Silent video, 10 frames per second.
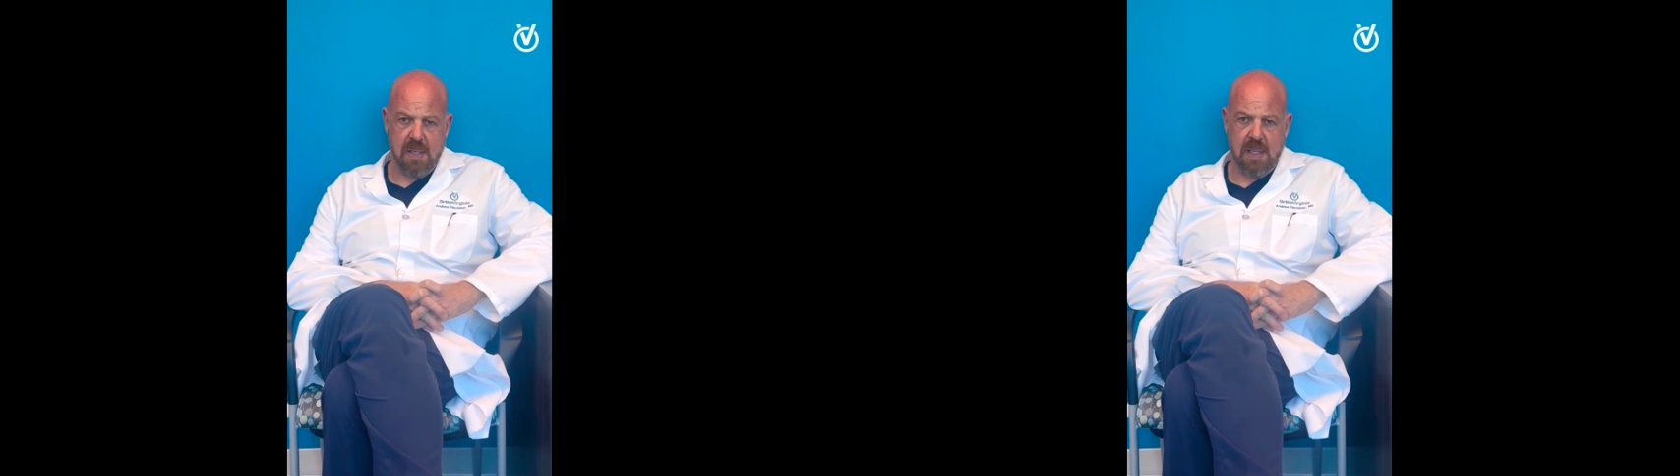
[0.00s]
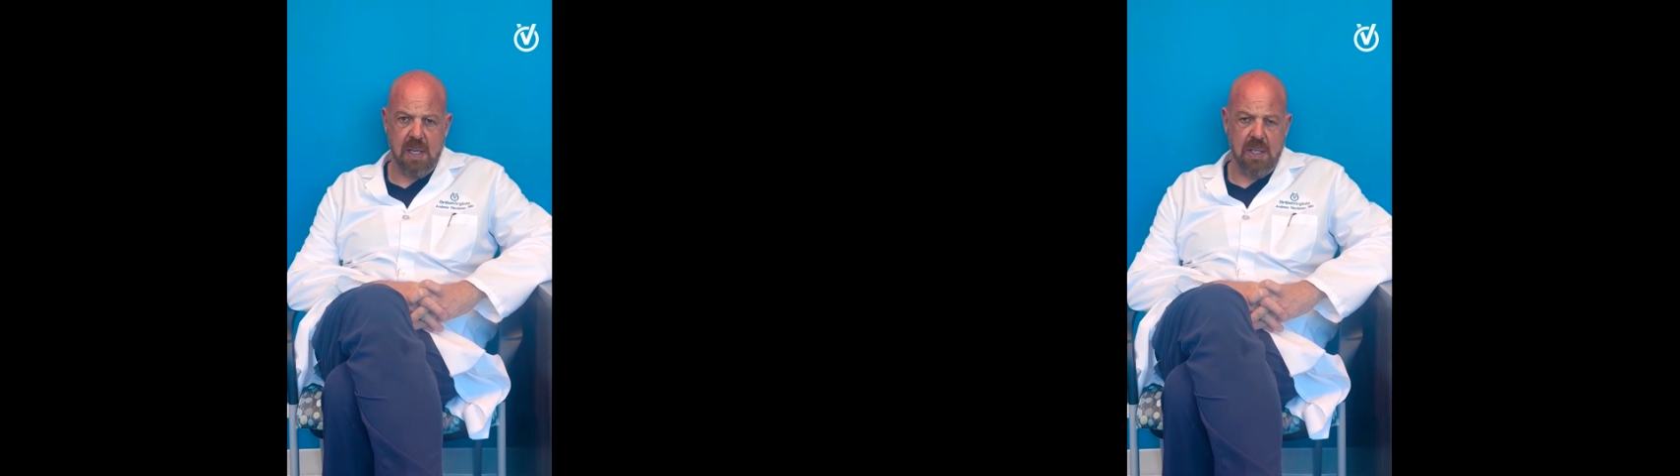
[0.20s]

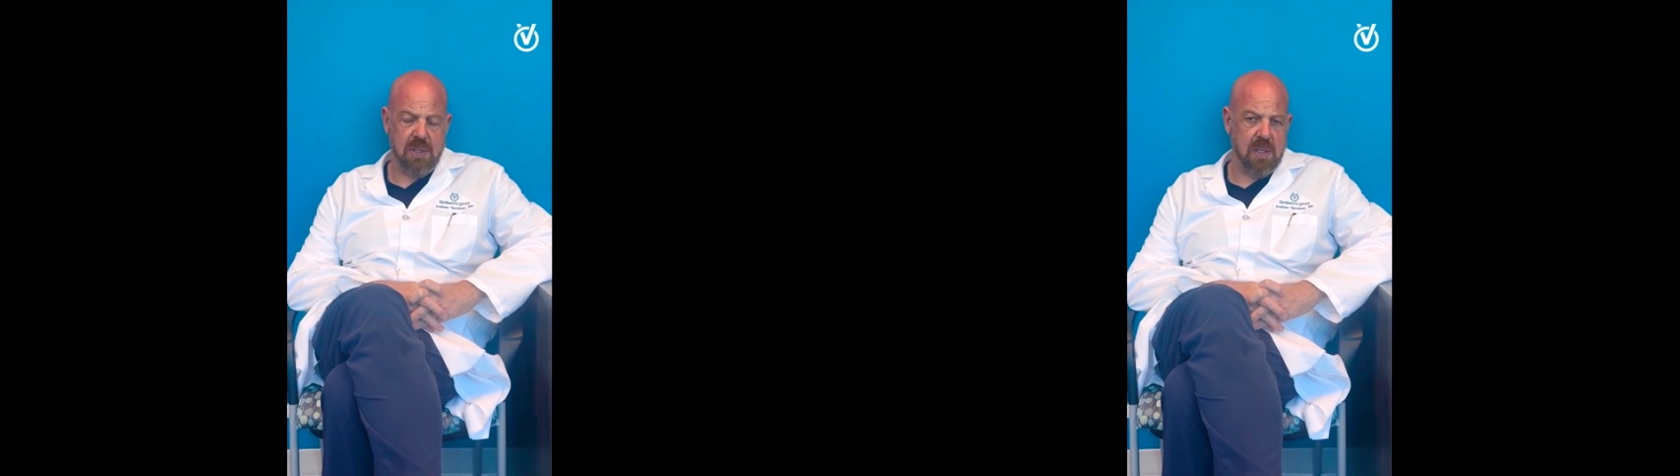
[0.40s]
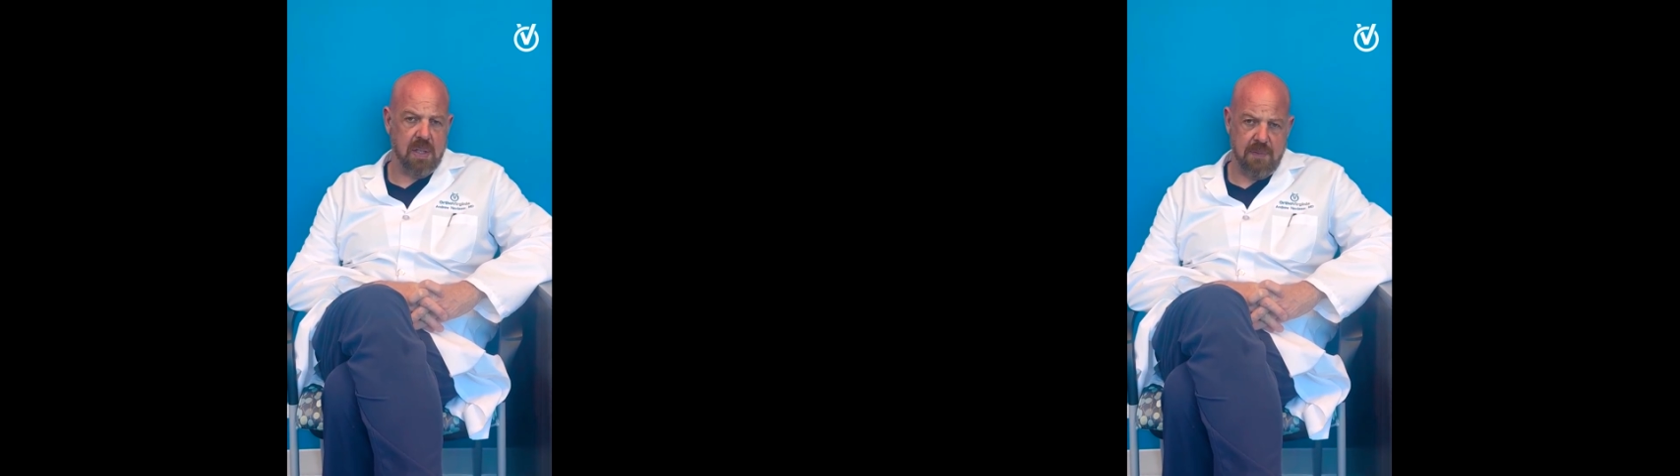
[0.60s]

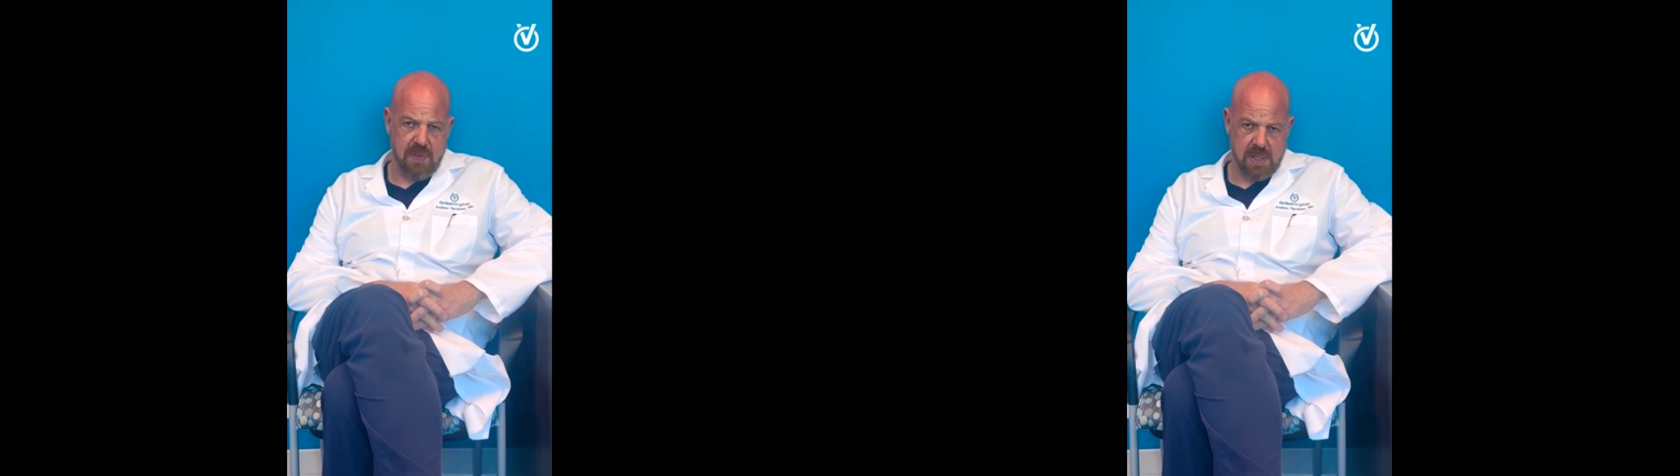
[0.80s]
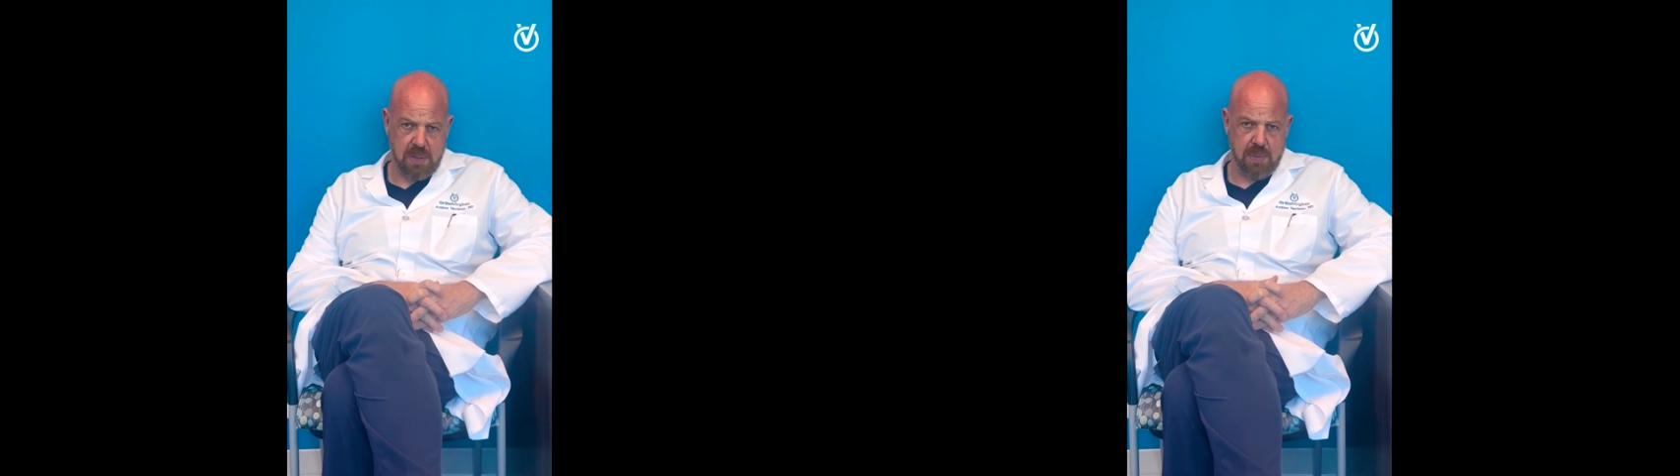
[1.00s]
occasionally
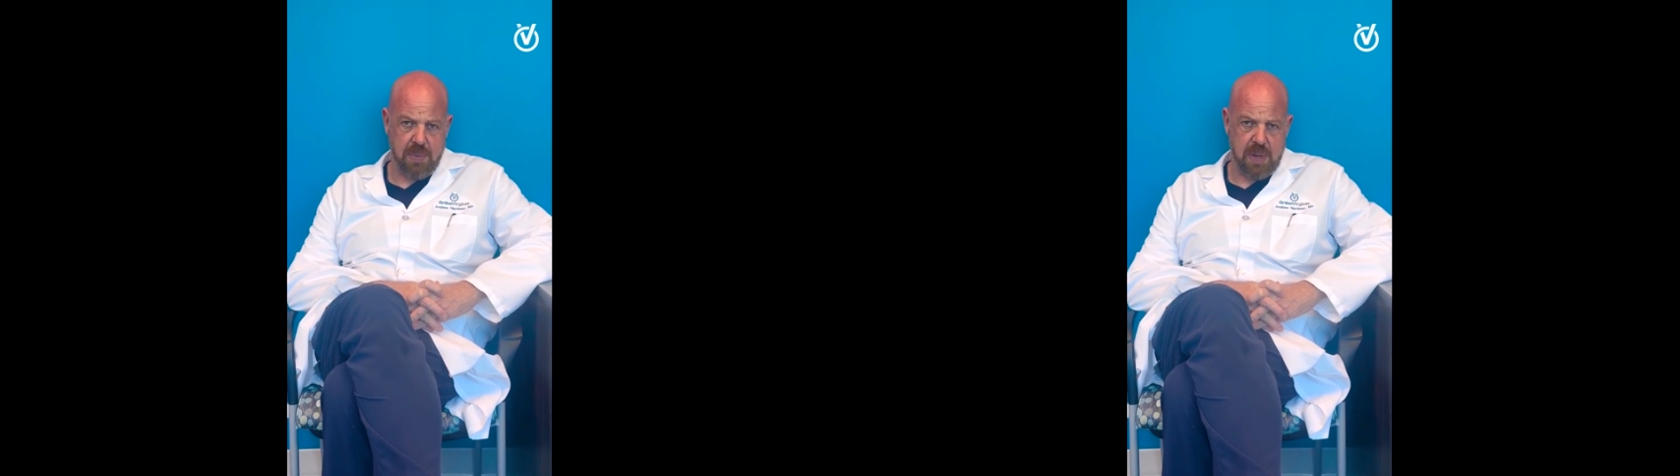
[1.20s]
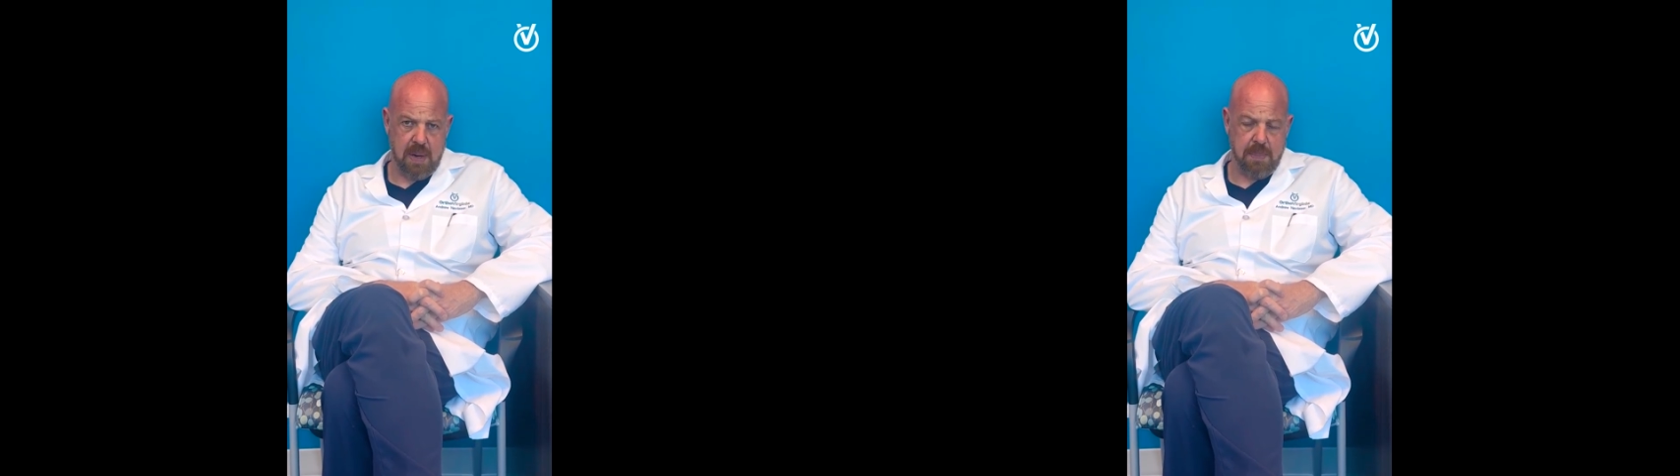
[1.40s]
physical
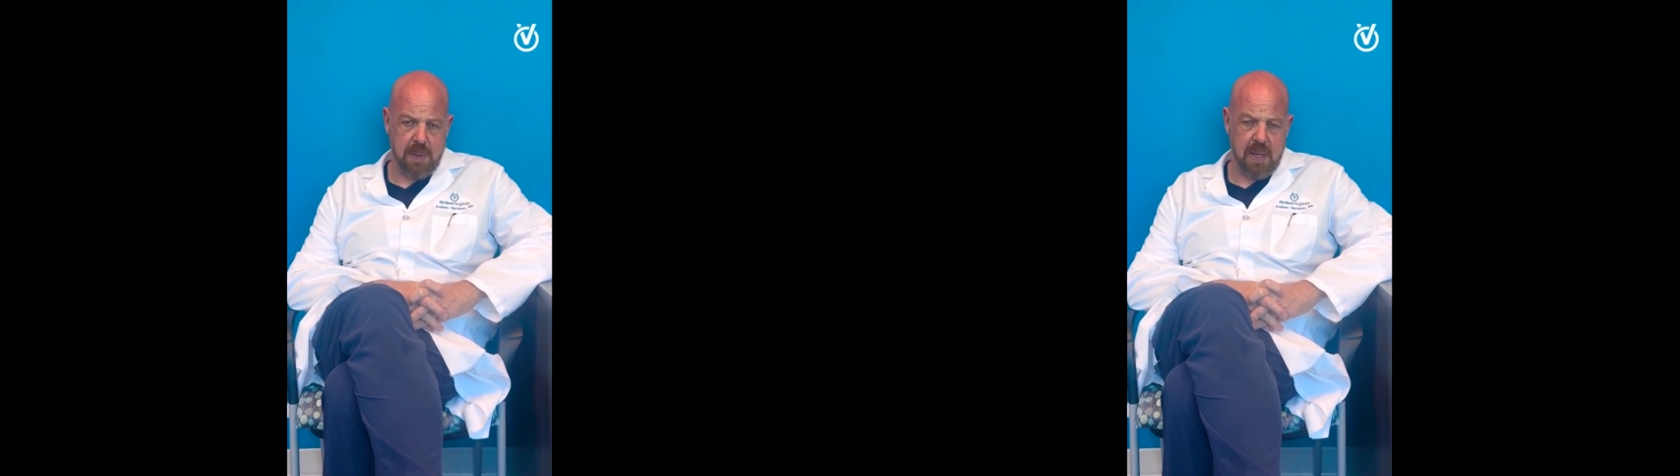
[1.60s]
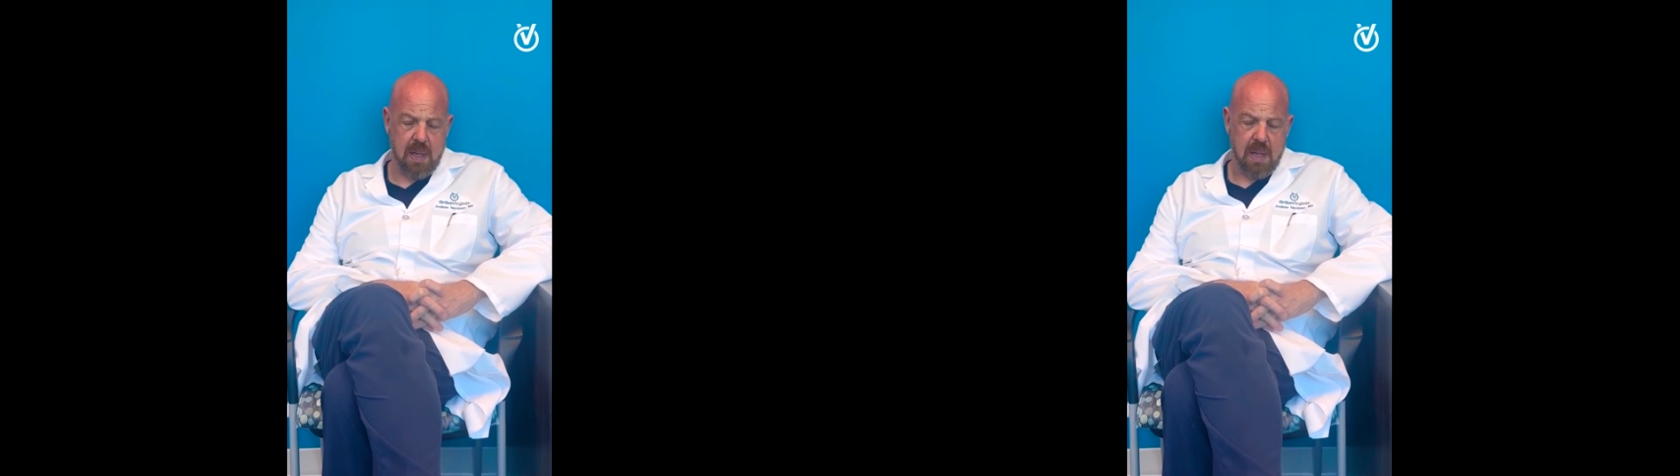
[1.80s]

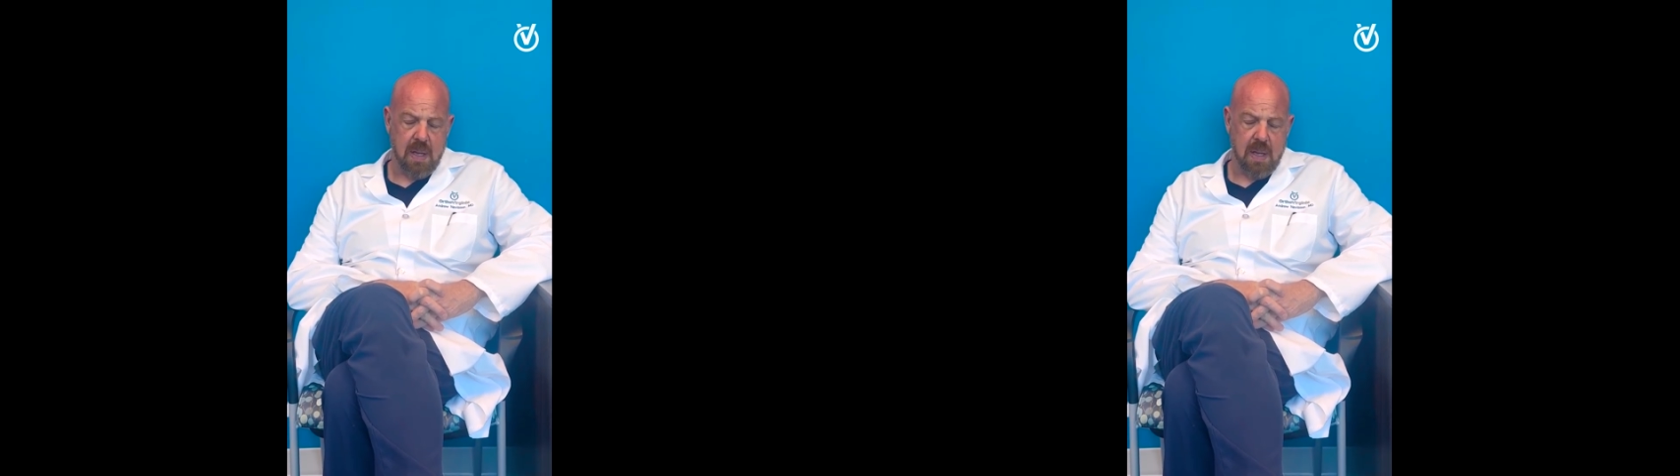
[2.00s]
therapy,